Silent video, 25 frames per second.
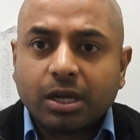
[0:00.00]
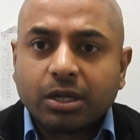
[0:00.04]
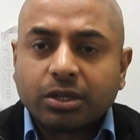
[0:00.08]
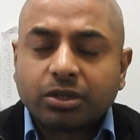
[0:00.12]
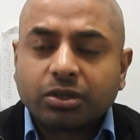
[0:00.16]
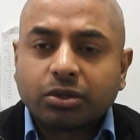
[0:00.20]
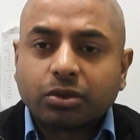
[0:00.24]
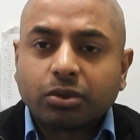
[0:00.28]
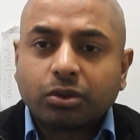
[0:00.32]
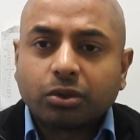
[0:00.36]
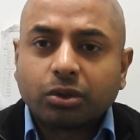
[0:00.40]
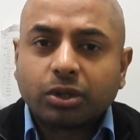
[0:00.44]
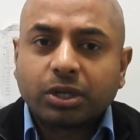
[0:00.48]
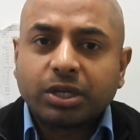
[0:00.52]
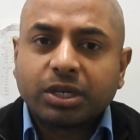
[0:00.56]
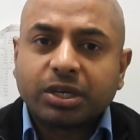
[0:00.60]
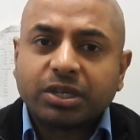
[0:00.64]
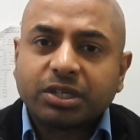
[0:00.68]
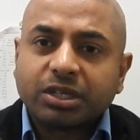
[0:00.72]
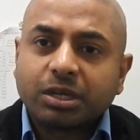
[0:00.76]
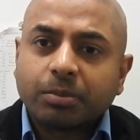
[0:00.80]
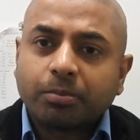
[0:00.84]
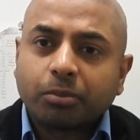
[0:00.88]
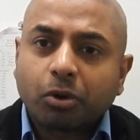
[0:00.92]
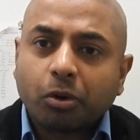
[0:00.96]
So it
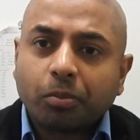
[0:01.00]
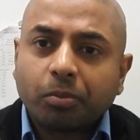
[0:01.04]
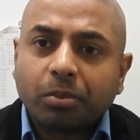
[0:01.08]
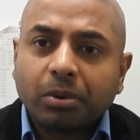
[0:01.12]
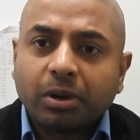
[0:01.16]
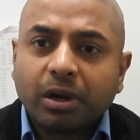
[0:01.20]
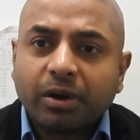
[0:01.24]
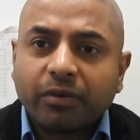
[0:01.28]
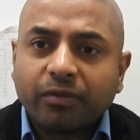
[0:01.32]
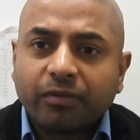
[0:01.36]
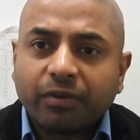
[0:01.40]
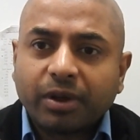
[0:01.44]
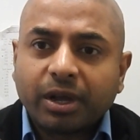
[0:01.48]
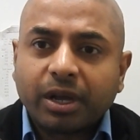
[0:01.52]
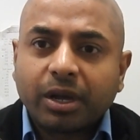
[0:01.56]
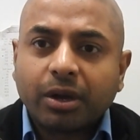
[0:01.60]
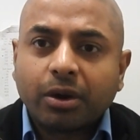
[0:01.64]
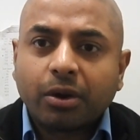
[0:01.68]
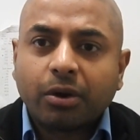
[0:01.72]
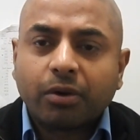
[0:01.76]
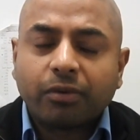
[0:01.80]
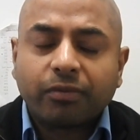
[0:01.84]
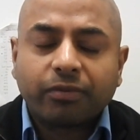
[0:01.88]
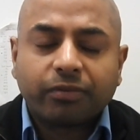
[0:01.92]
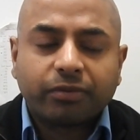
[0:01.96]
is a popular way
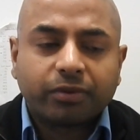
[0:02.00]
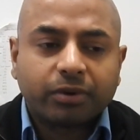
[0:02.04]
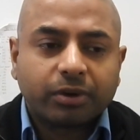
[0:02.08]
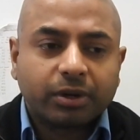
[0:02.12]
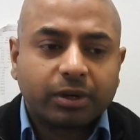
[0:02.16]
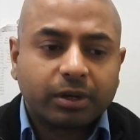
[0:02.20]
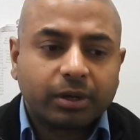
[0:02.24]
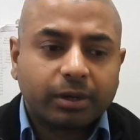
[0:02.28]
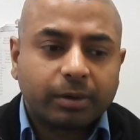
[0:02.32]
of uh,